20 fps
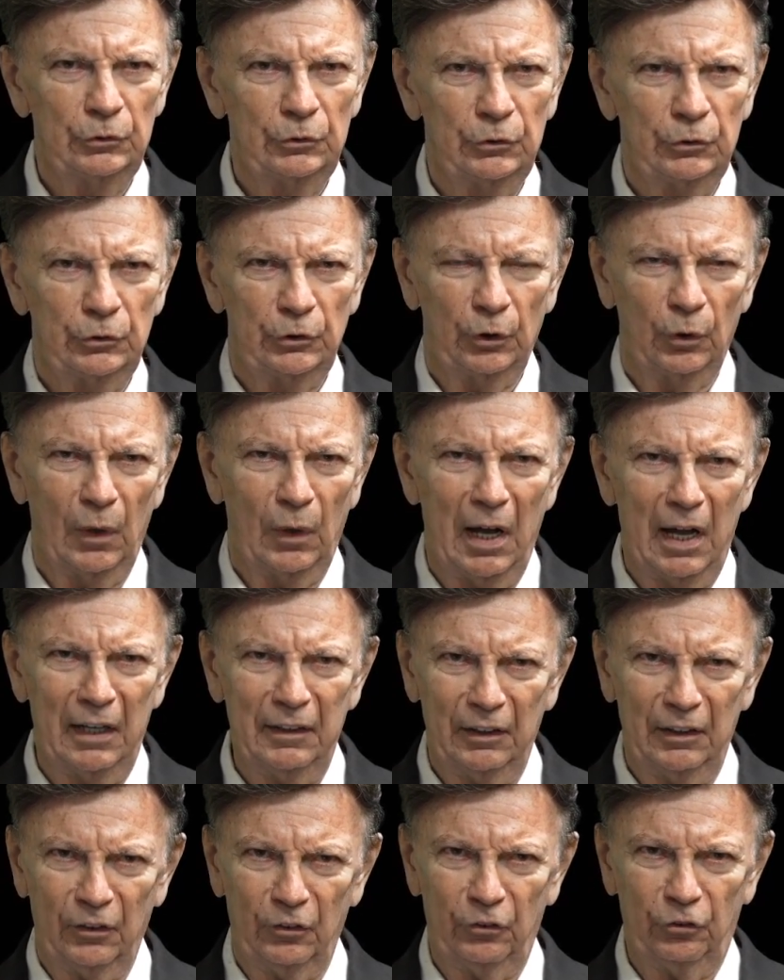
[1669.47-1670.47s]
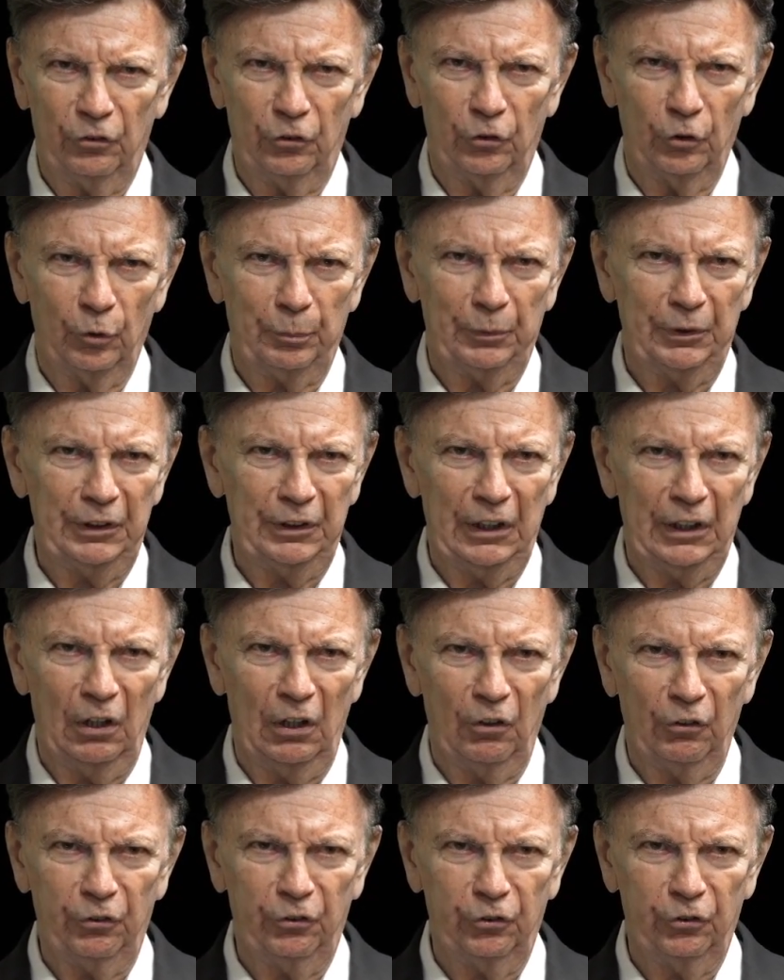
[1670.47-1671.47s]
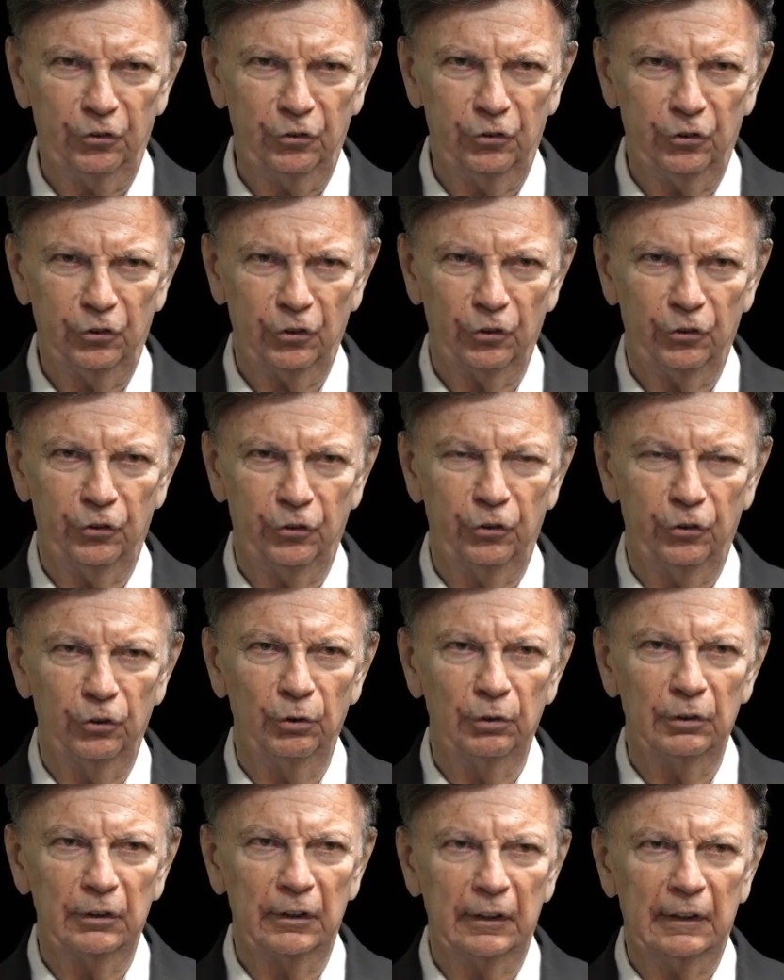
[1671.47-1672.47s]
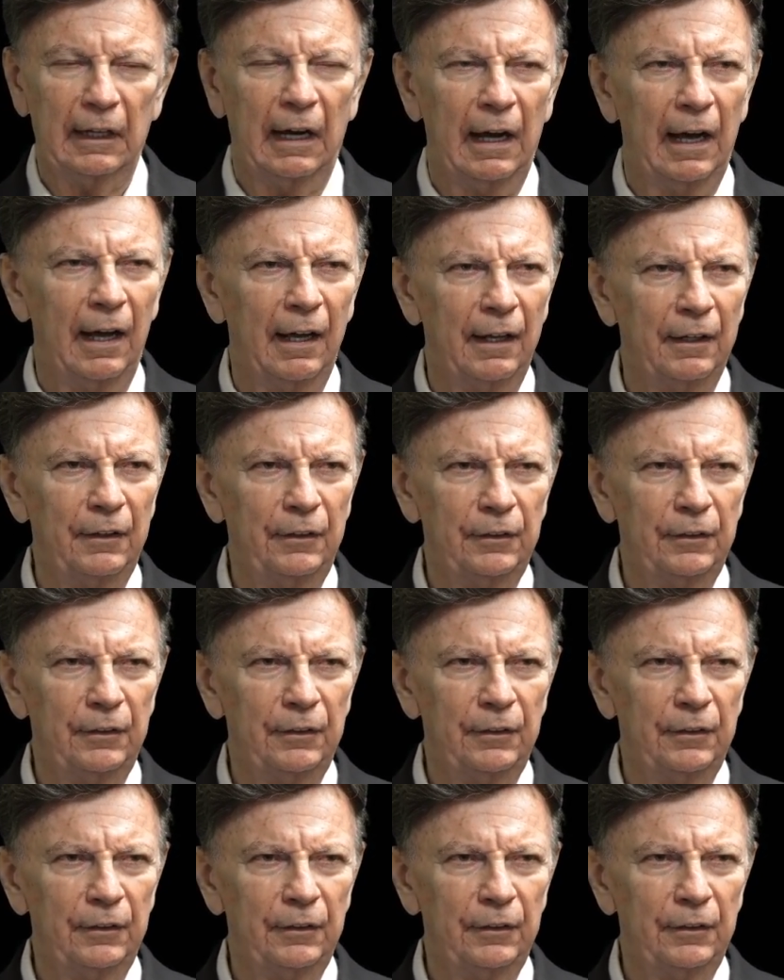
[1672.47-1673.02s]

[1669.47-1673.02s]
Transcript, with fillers: no audience, nobody else, just you and God.